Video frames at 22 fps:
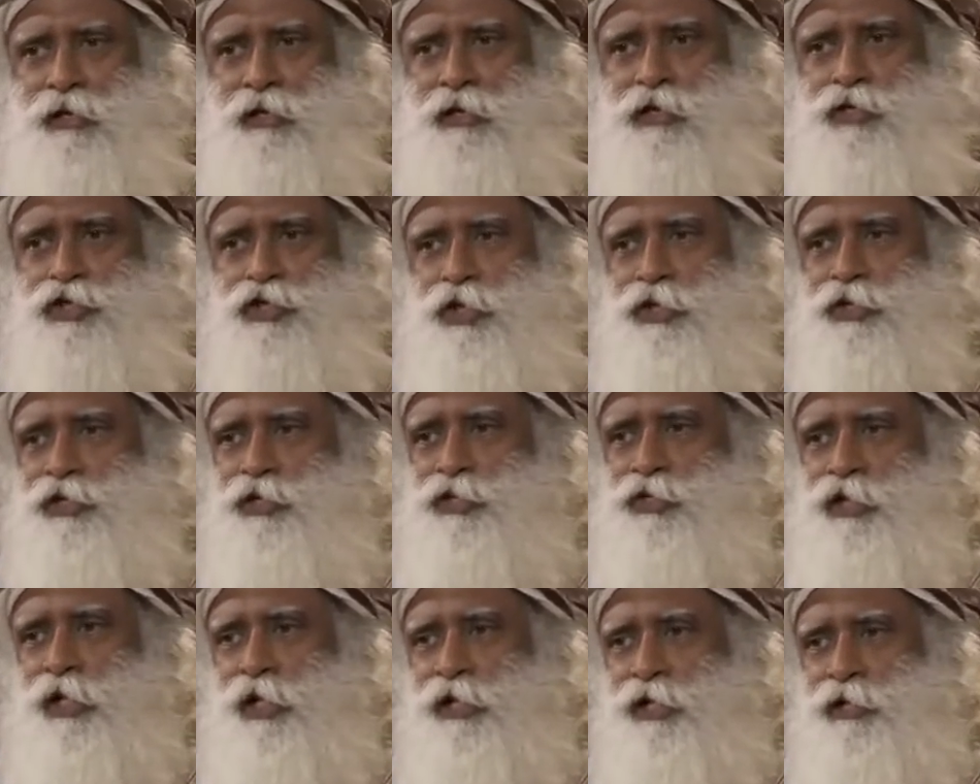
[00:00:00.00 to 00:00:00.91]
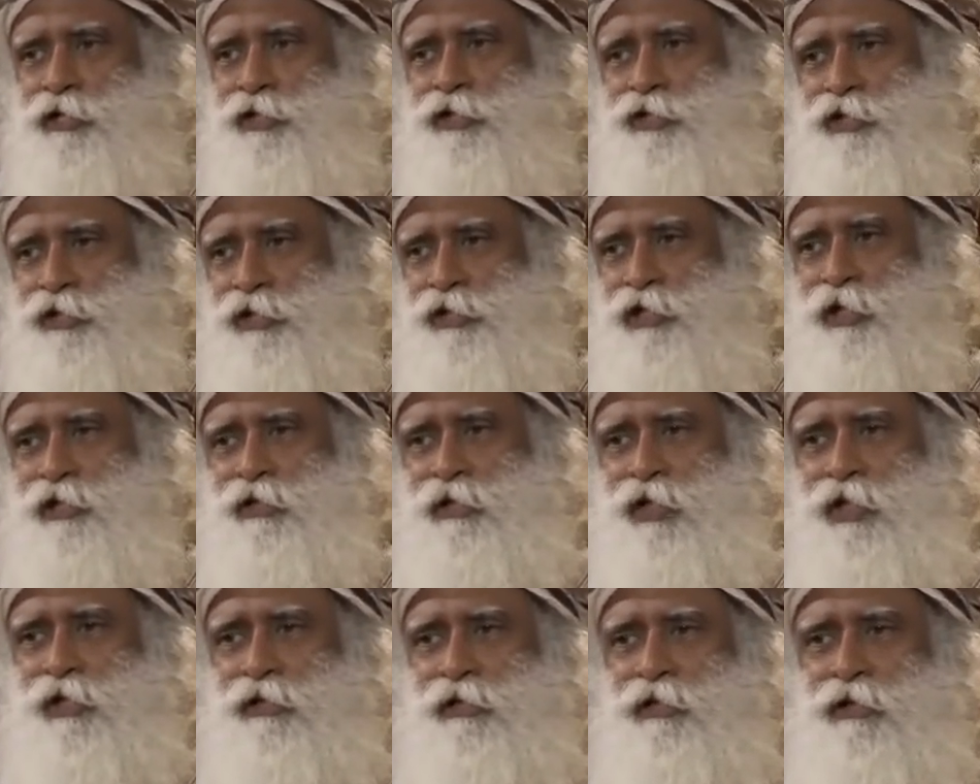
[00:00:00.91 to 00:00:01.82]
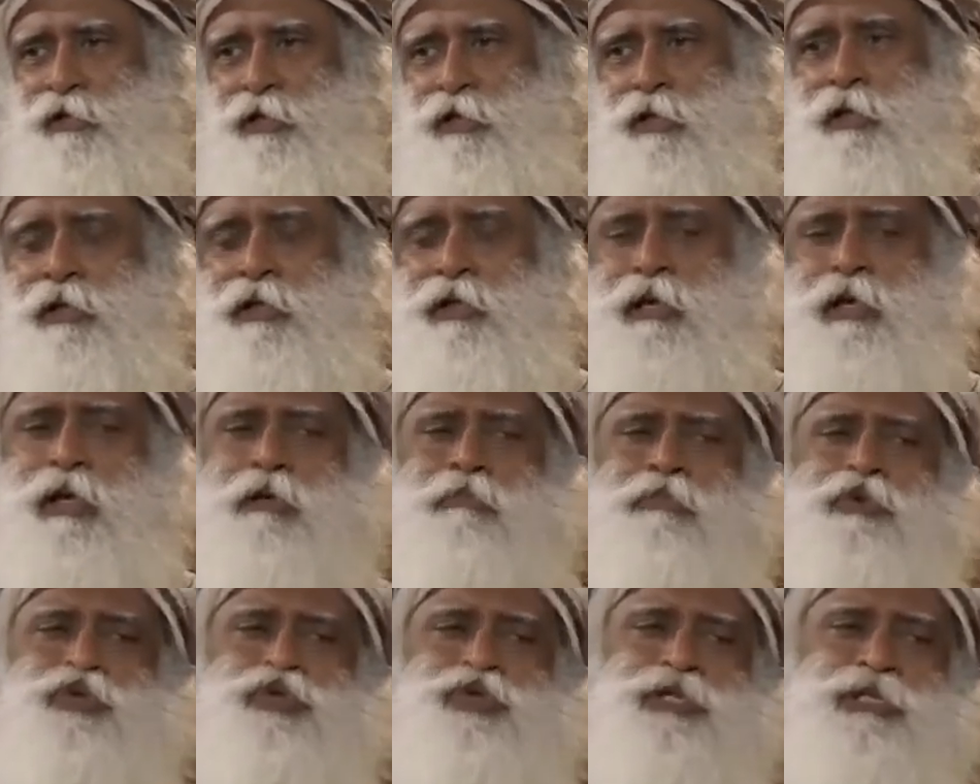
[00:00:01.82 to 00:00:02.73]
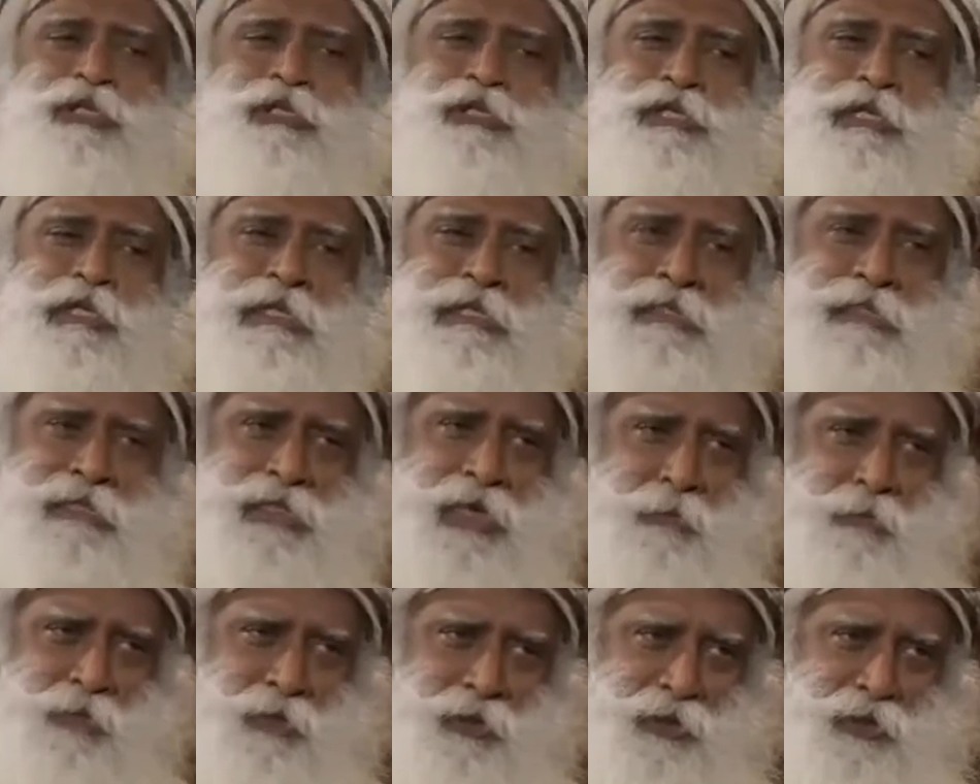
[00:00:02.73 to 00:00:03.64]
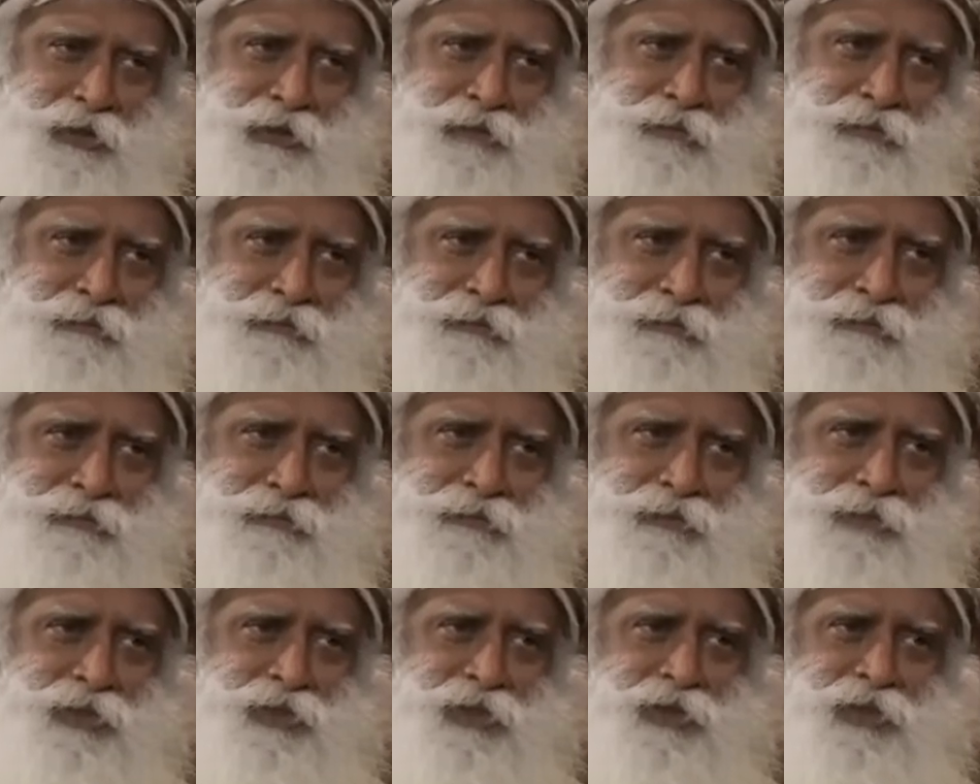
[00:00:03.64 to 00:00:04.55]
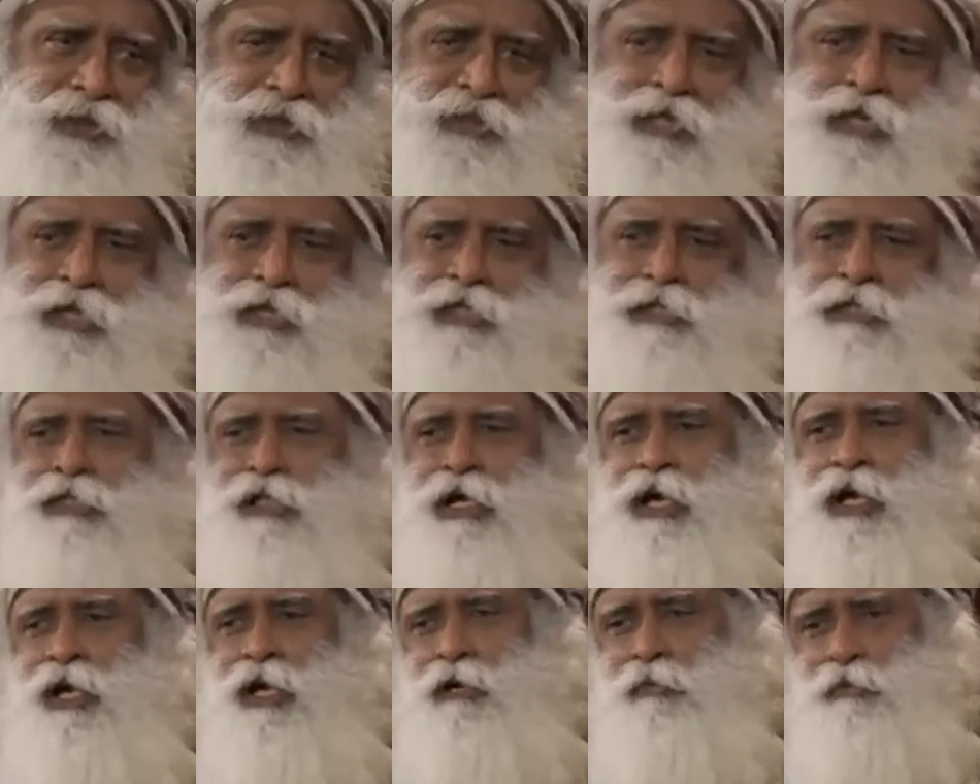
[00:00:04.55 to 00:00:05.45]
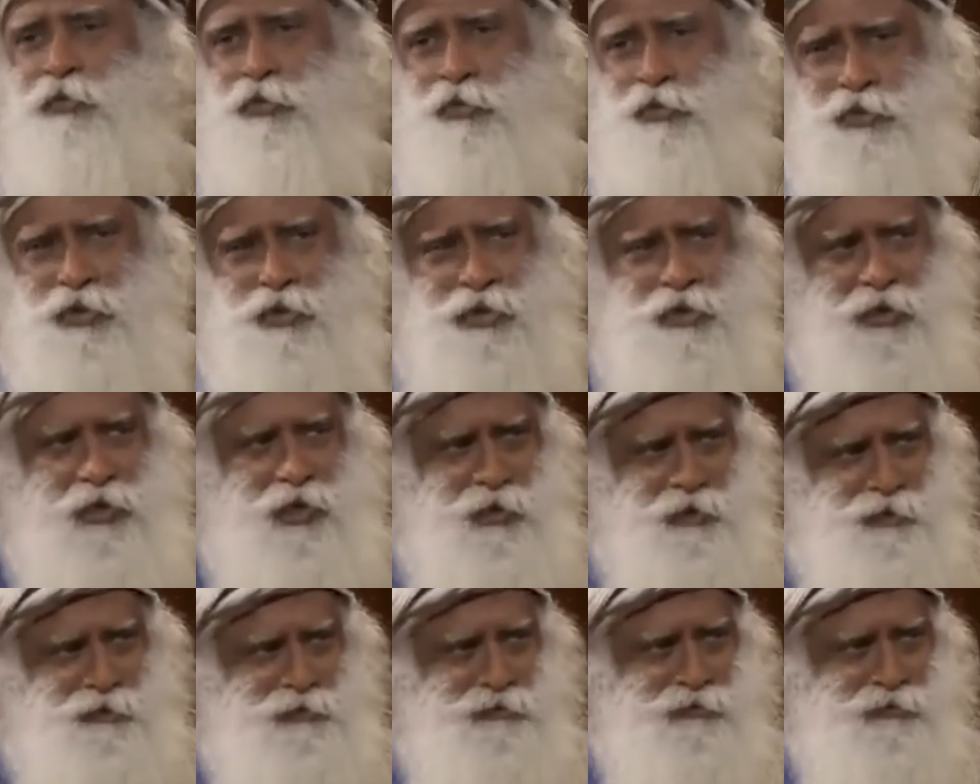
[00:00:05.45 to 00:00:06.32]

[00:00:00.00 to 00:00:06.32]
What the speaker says: it changes direction just like that. Emotion is little sappy. It takes time to turn around.